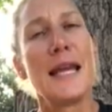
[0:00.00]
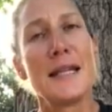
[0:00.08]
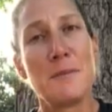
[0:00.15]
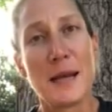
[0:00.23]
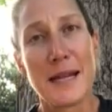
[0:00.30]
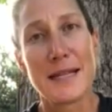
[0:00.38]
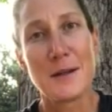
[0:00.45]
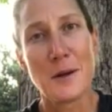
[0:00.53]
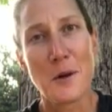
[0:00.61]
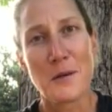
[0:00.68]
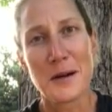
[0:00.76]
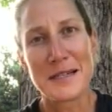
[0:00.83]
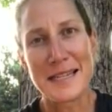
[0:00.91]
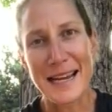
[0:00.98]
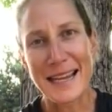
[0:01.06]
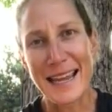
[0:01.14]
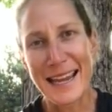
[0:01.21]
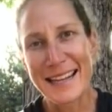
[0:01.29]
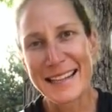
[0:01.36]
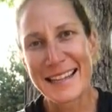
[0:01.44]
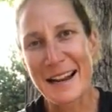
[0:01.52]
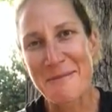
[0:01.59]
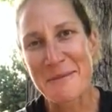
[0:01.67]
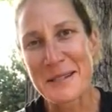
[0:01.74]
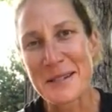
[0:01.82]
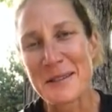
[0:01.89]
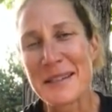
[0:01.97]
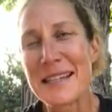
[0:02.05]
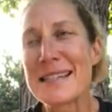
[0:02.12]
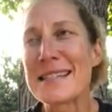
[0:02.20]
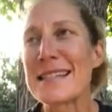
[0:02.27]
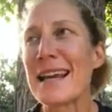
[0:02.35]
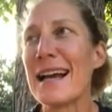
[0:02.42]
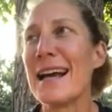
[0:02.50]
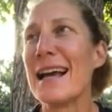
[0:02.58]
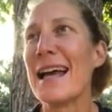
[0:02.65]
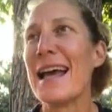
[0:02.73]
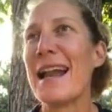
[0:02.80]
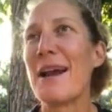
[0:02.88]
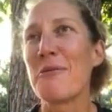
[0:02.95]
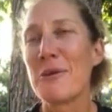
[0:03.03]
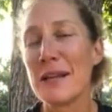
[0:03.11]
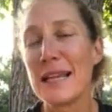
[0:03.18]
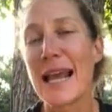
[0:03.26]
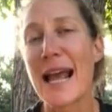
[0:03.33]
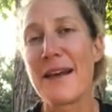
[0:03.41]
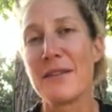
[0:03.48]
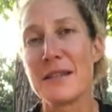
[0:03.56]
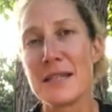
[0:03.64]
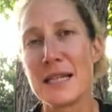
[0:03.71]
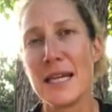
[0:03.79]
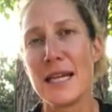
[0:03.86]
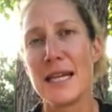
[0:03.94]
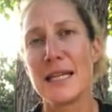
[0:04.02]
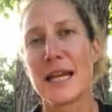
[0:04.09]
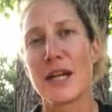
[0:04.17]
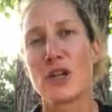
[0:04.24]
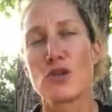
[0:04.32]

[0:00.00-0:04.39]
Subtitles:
it's been over a decade that I've been doing this. And I really haven't seen like